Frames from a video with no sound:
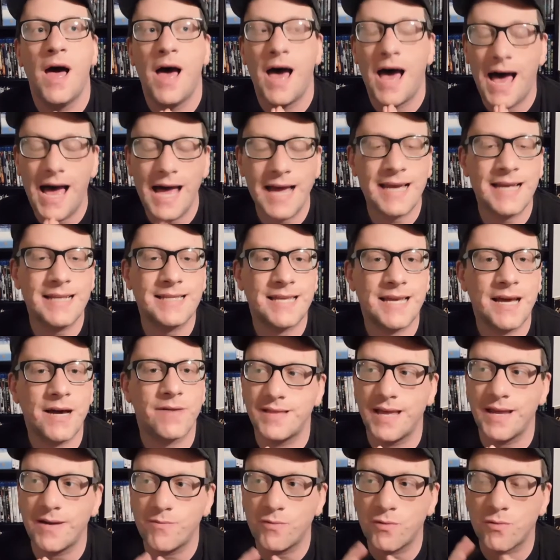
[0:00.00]
I could tell
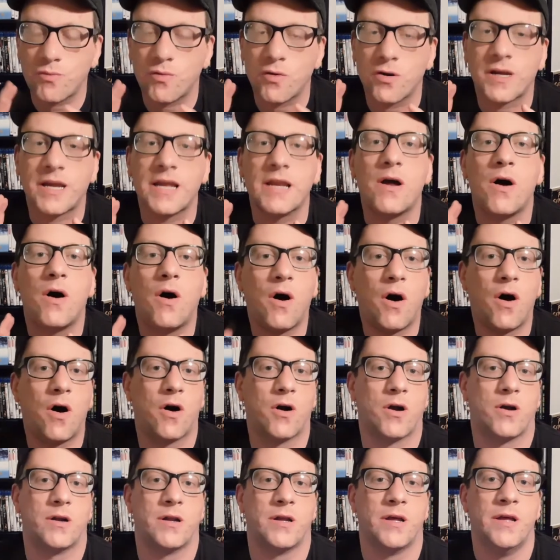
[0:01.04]
they were working
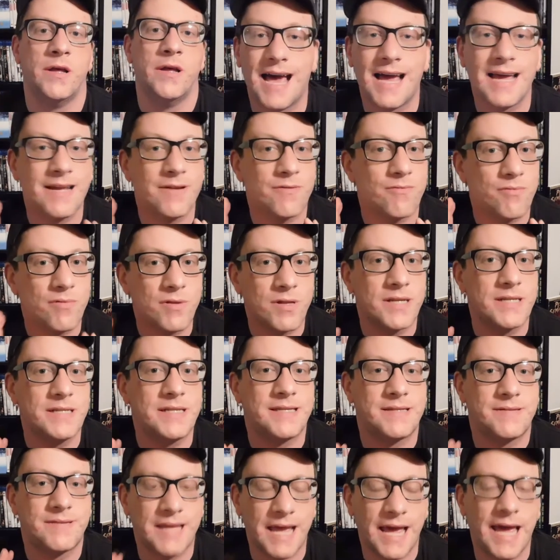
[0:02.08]
hard. I could really
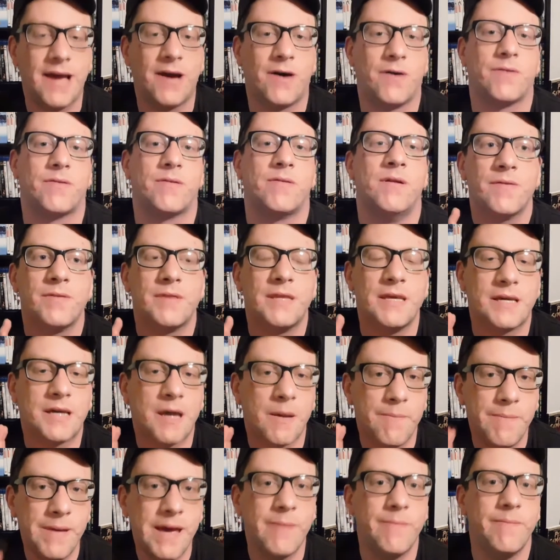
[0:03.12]
tell the
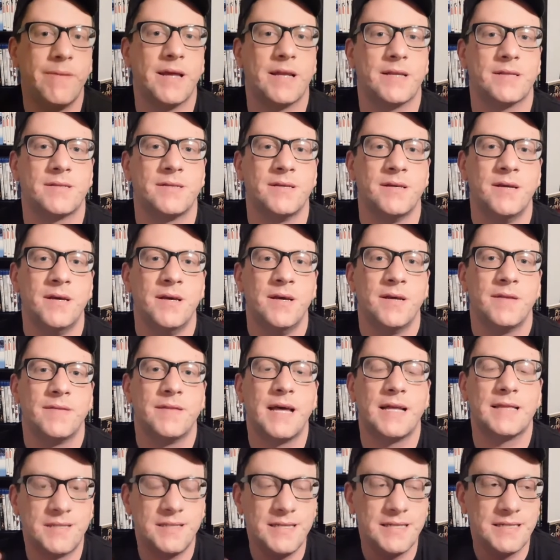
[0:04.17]
commitment
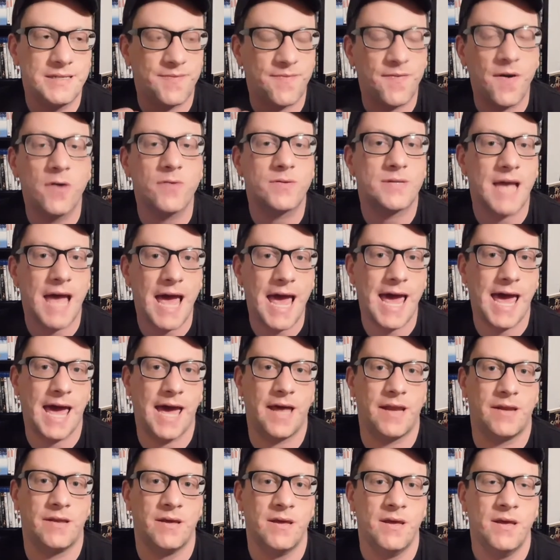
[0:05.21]
that these folks
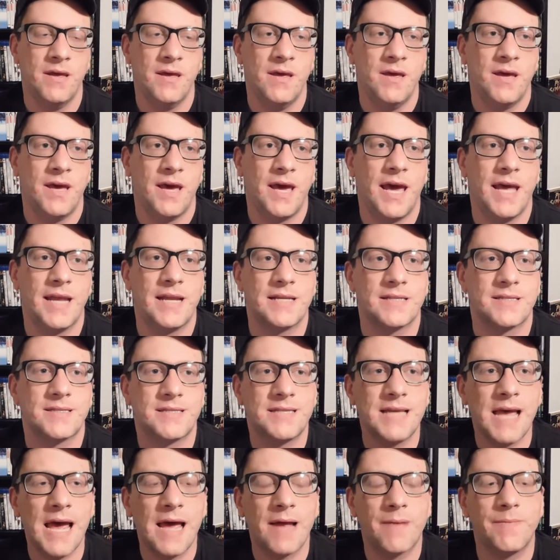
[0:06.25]
had. And it's
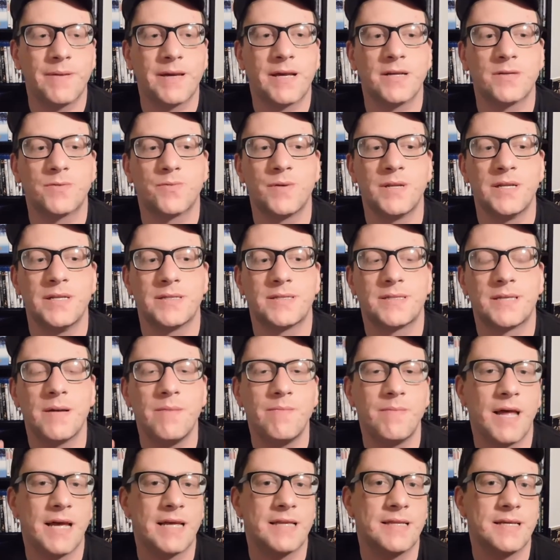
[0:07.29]
sad because when
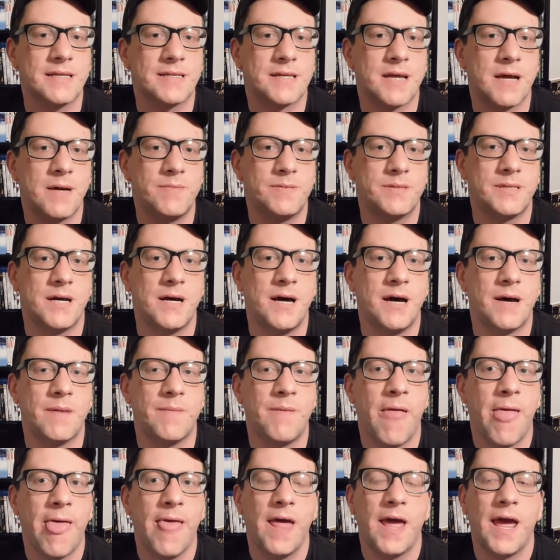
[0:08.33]
something like this comes
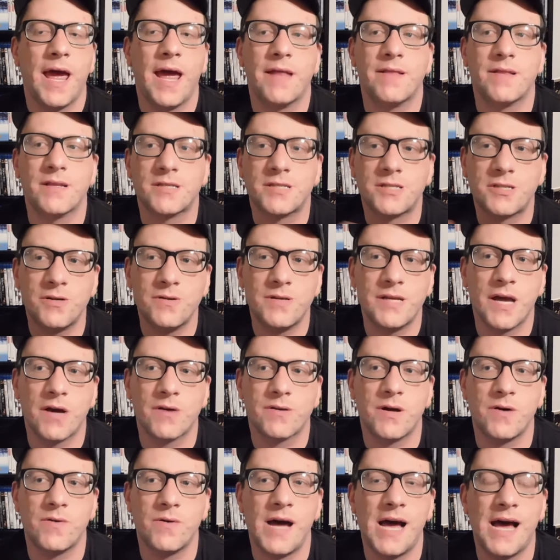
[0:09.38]
up and the studio
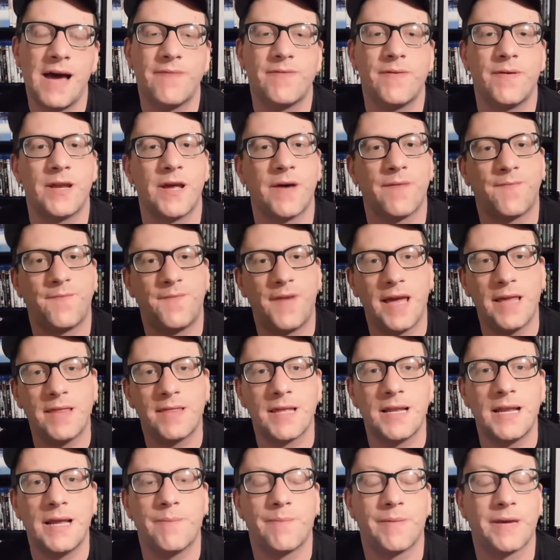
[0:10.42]
don't have enough
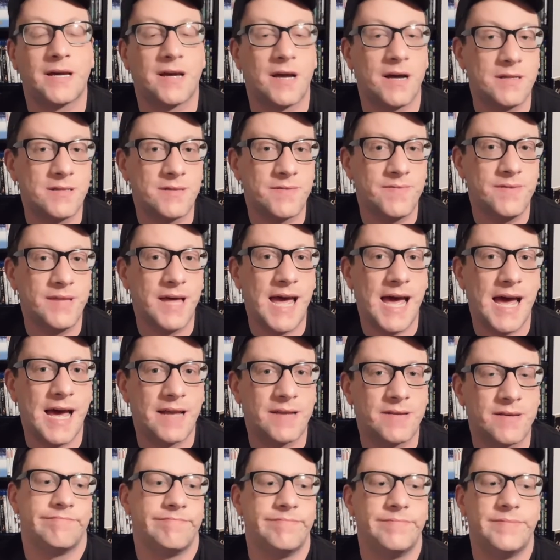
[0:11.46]
faith in it because of
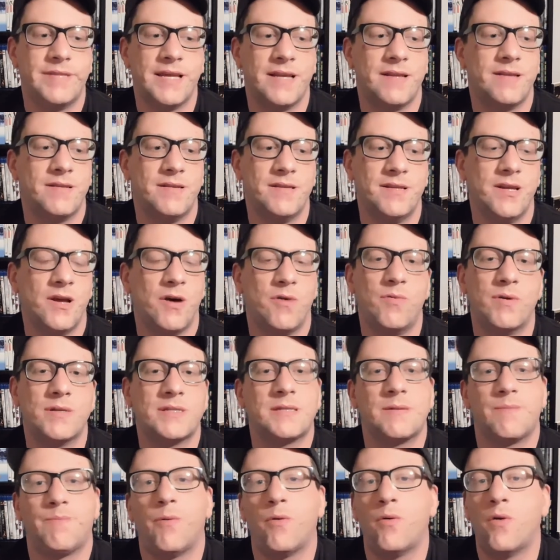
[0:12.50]
that, then, you know,
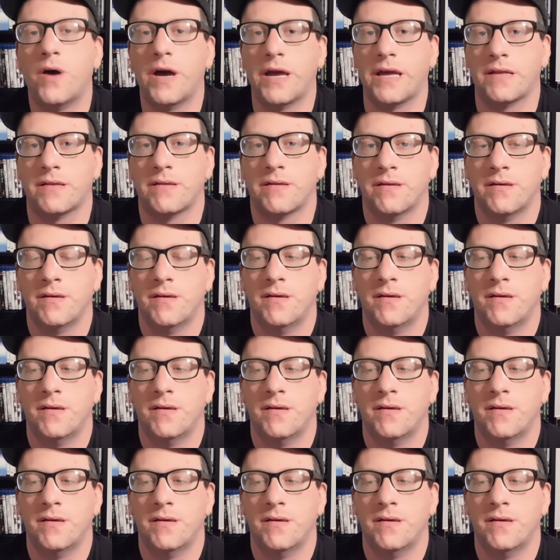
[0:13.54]
what's the point?